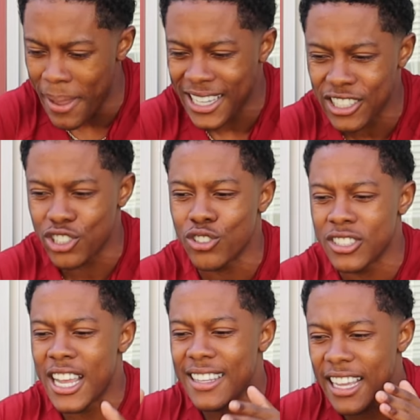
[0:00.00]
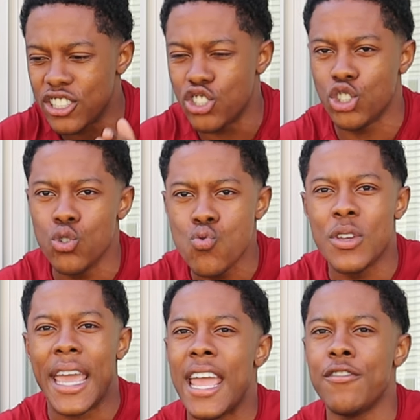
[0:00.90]
making sure that you
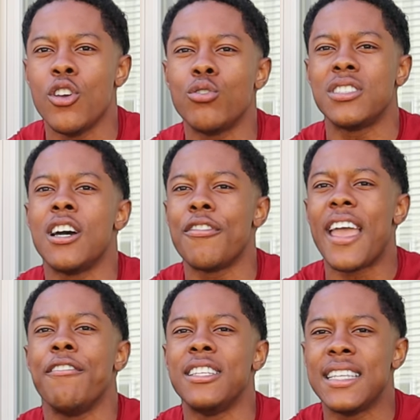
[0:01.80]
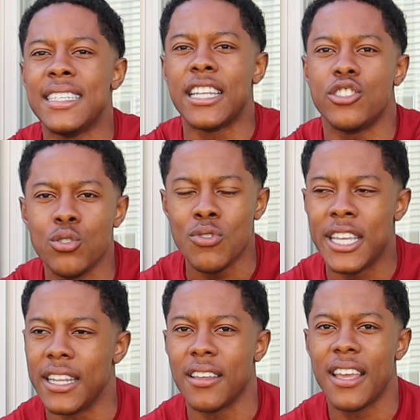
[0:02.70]
gave yourself everything that you
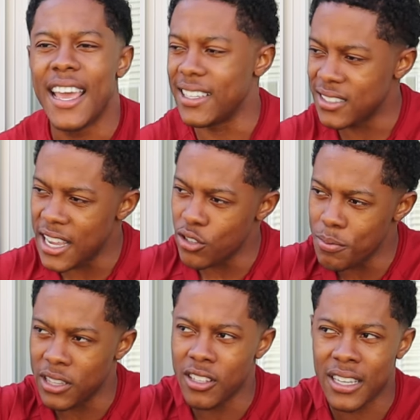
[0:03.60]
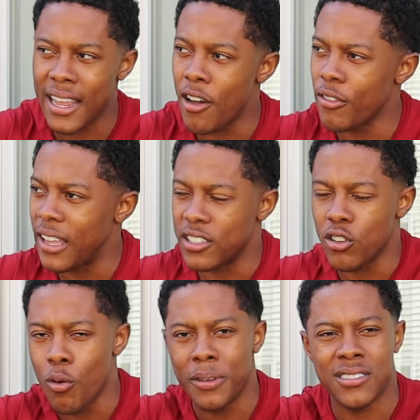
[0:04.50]
needed. Instead, you've been looking out and
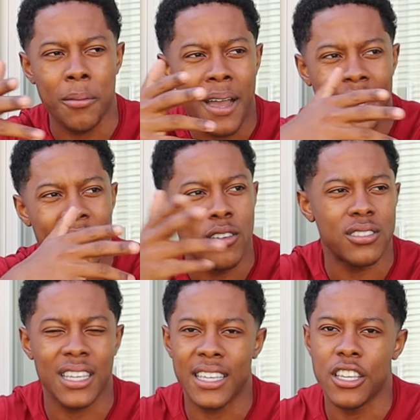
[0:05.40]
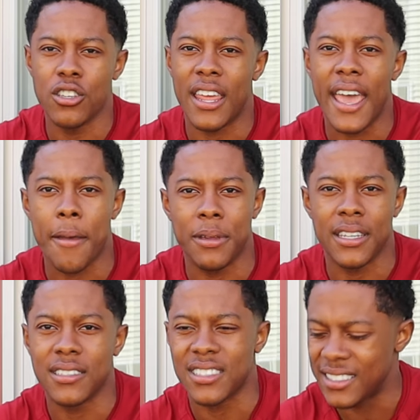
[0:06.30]
hoping somebody else can give you the
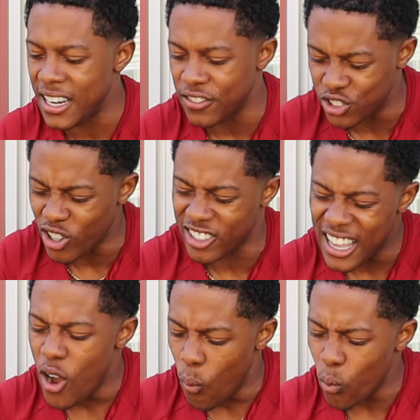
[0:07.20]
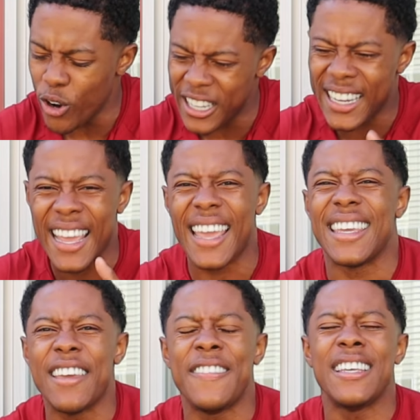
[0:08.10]
happiness instead of just working it
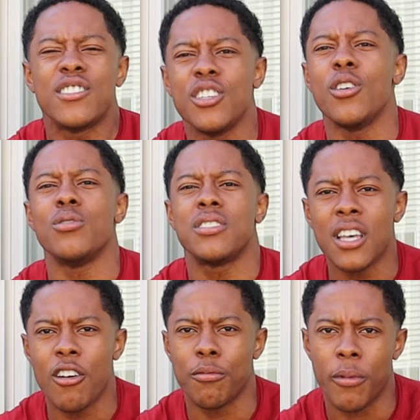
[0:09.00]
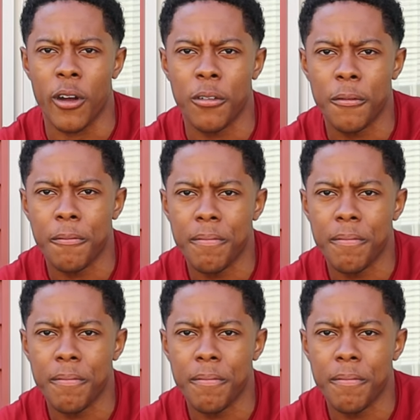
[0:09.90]
and giving it to yourself, bro.